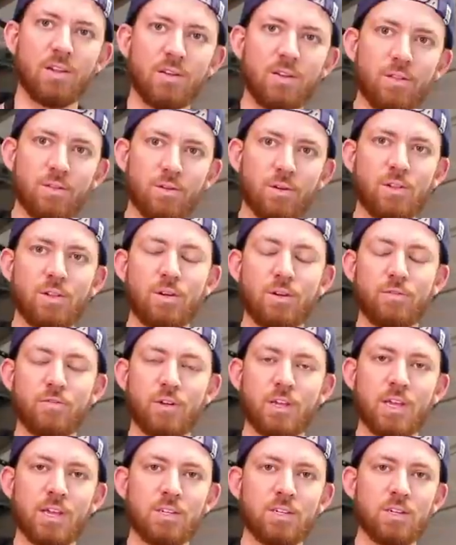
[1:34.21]
Another
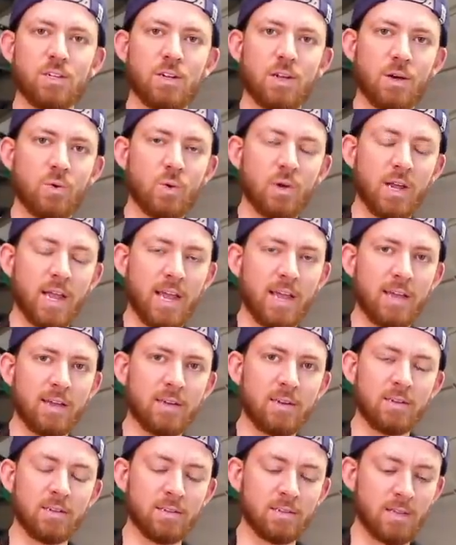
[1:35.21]
clarification I wanna
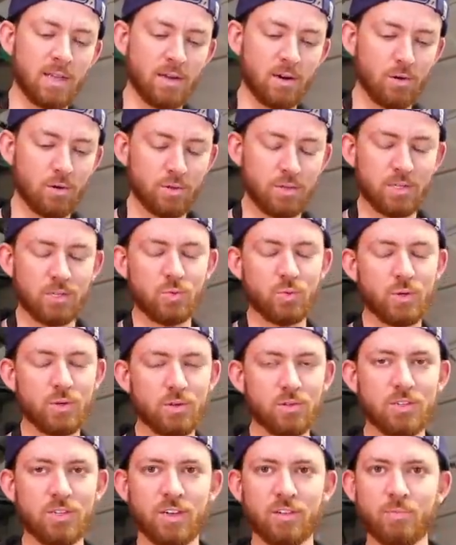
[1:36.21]
add is that all these
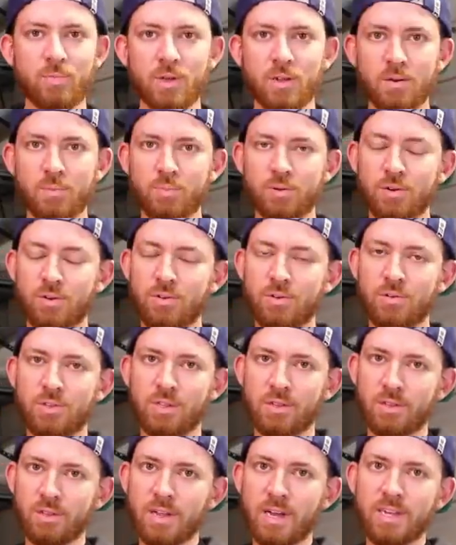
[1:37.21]
reels have been
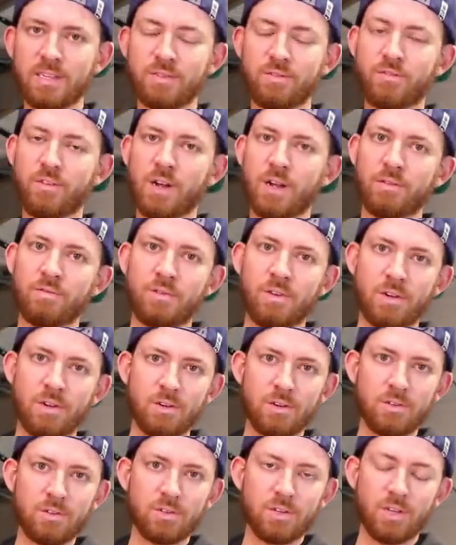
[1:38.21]
produced in the last 5
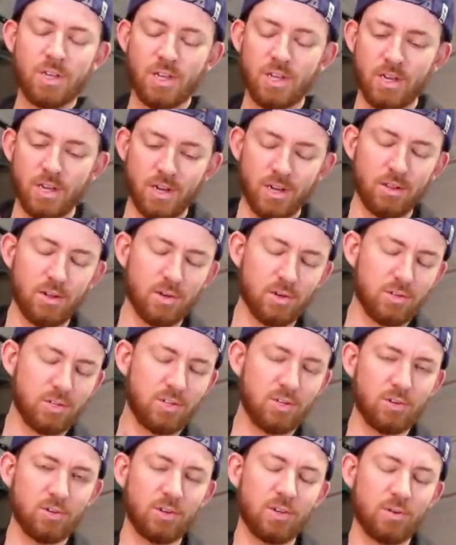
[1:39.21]
years and they're
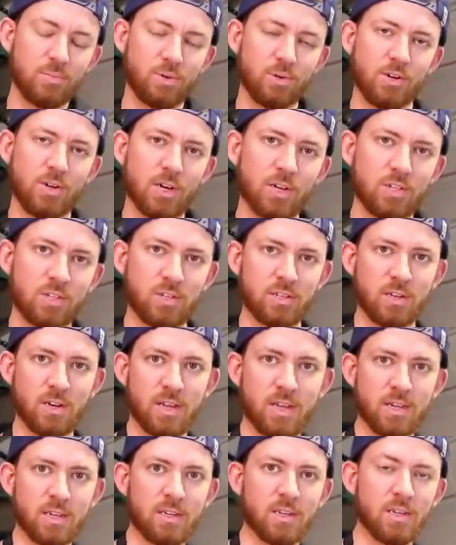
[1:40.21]
still in production
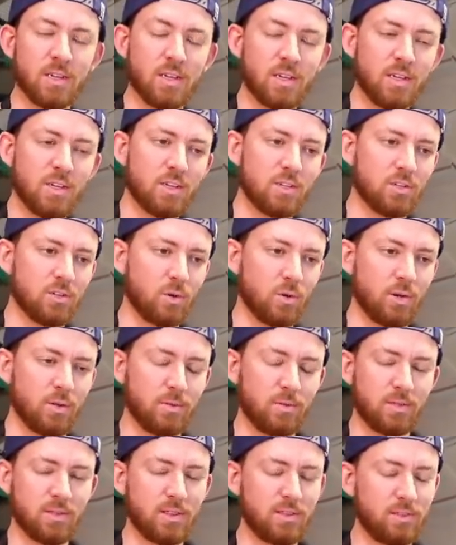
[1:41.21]
today,
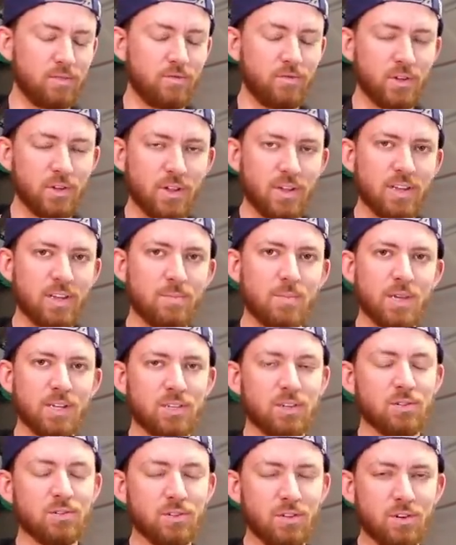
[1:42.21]
so I feel like it
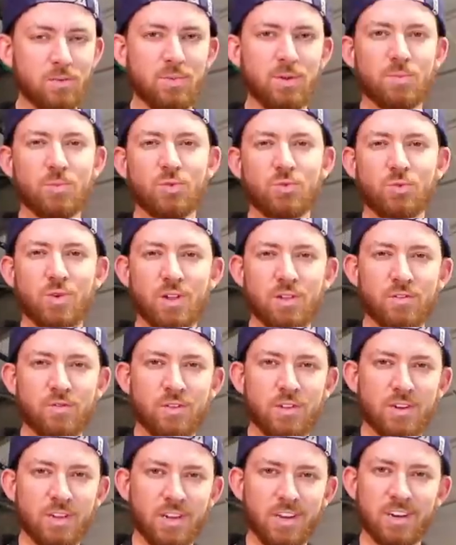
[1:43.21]
makes it a little bit more
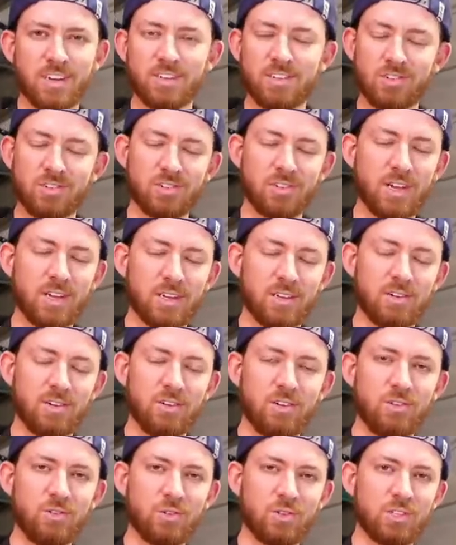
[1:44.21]
relevant, and I just like
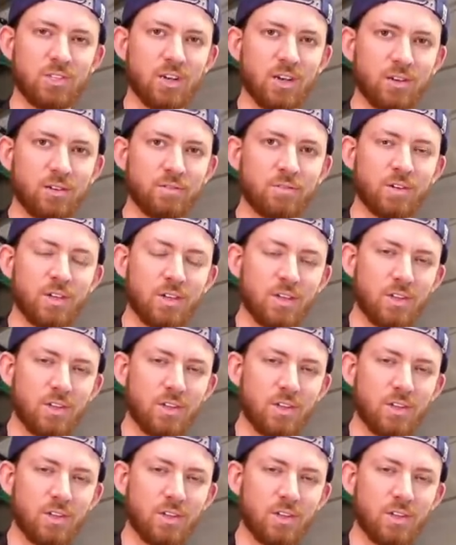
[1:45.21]
new stuff,